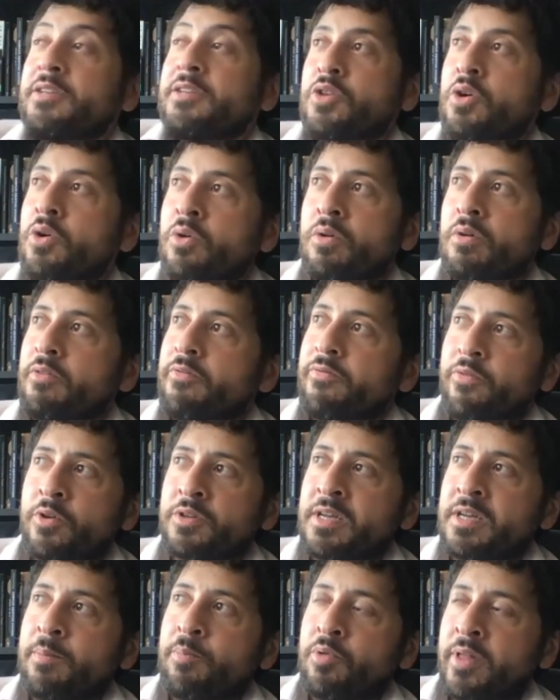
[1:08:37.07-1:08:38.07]
So, for
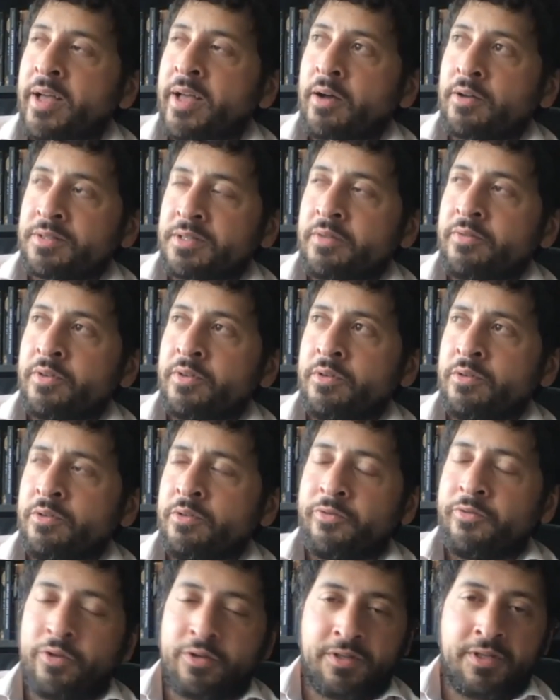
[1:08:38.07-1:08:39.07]
example, like, I was giving
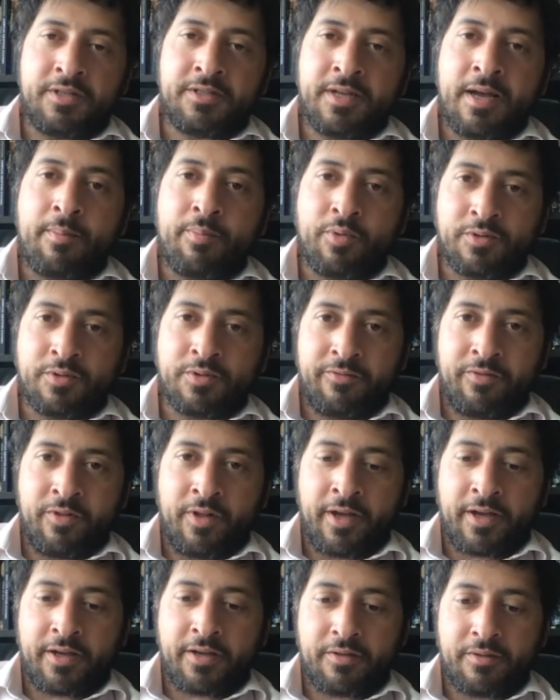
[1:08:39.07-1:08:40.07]
you folks the examples of
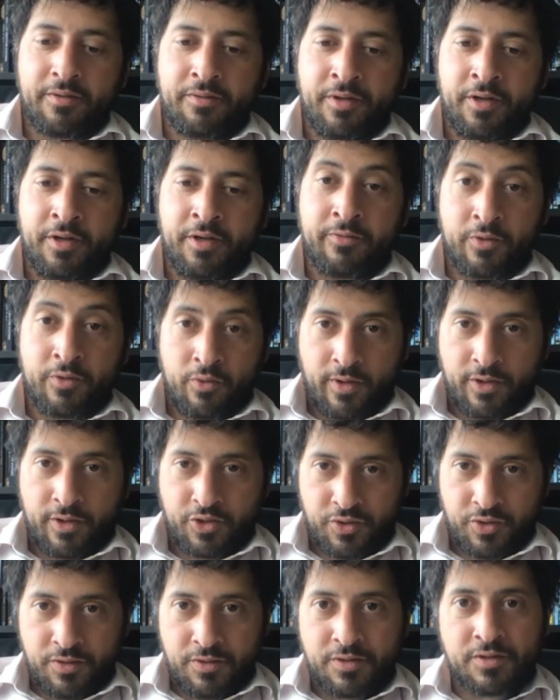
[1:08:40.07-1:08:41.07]
like the interview
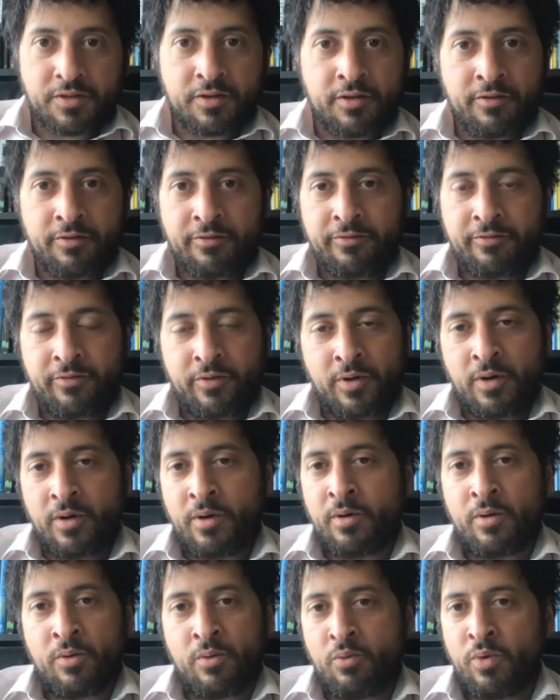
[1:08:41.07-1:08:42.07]
questions of
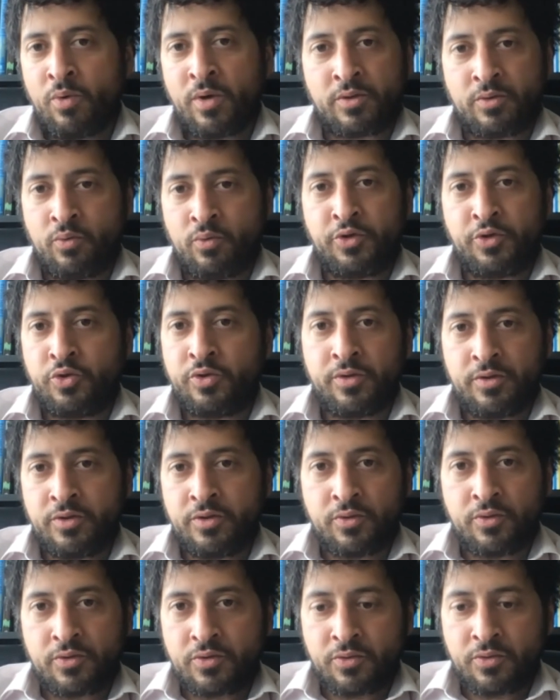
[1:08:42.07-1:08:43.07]
what you can
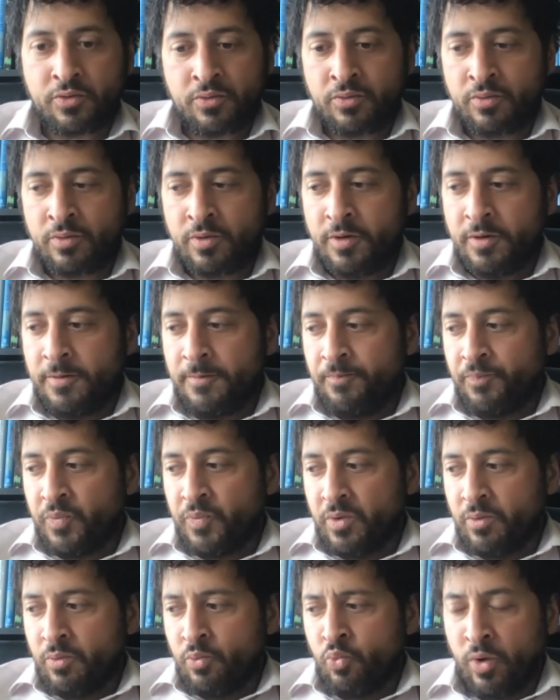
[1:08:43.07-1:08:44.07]
do to,
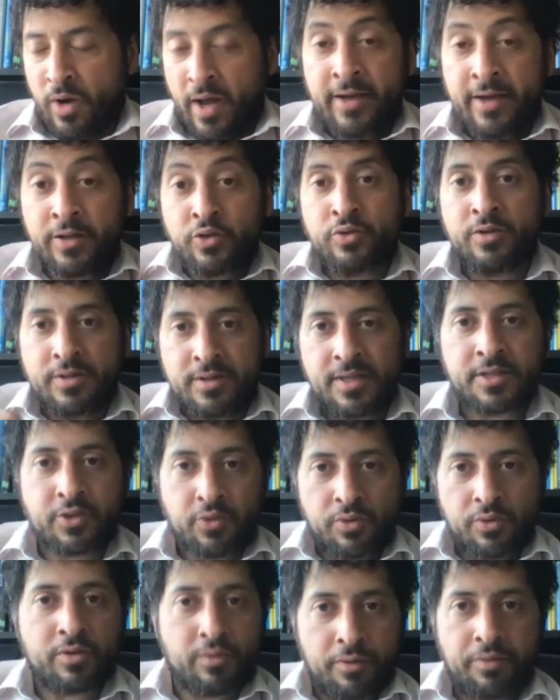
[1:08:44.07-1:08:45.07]
what I do to test
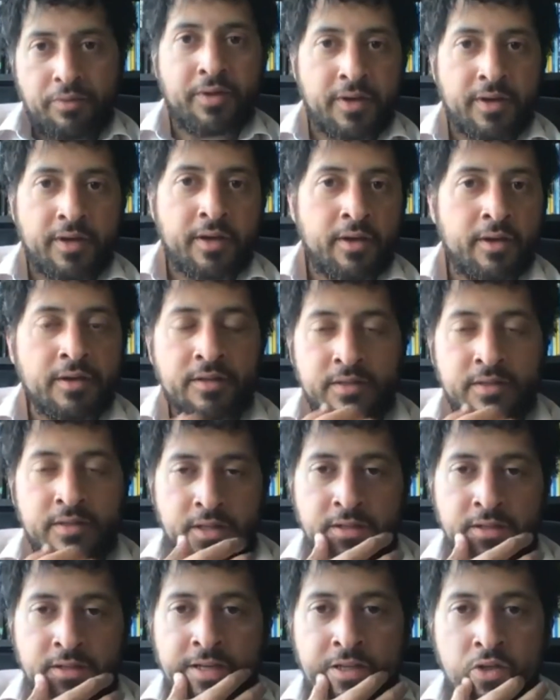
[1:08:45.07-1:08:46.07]
critical thinking
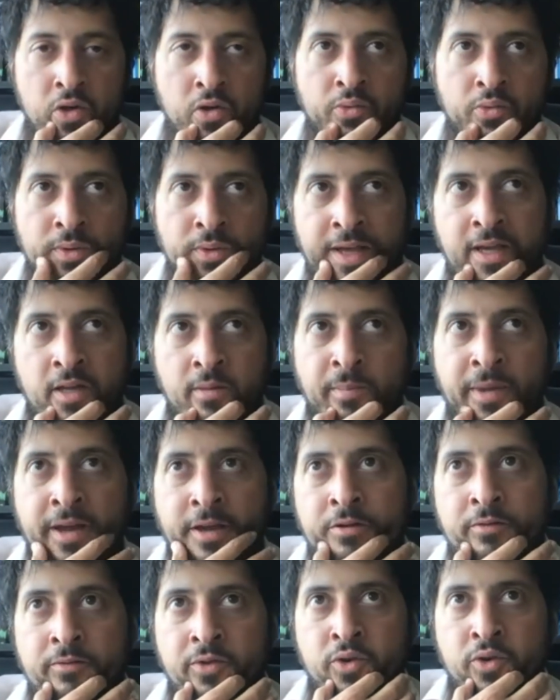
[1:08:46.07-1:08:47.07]
is I don't, like, in my
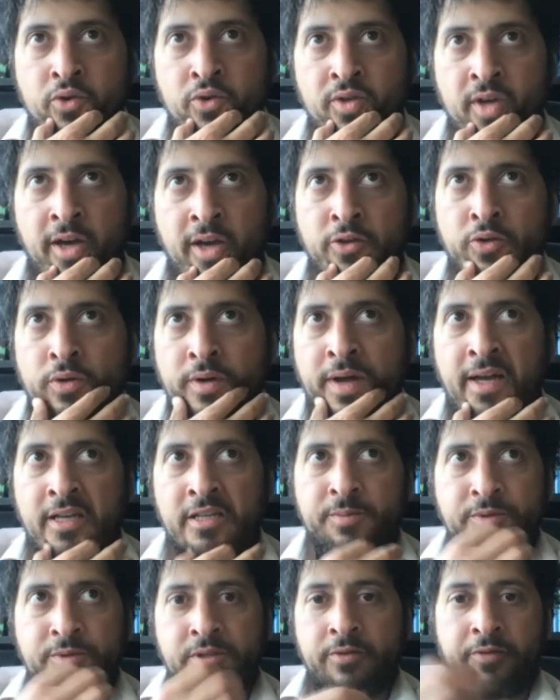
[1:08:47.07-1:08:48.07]
interviews, I don't
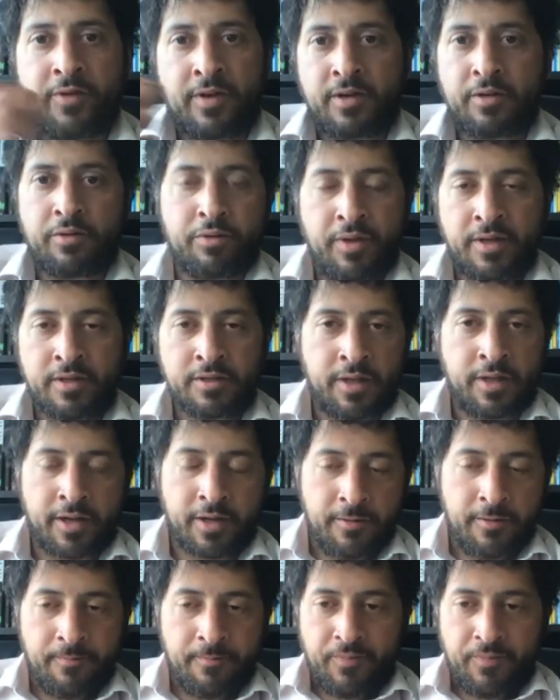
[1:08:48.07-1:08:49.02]
ask specific things like,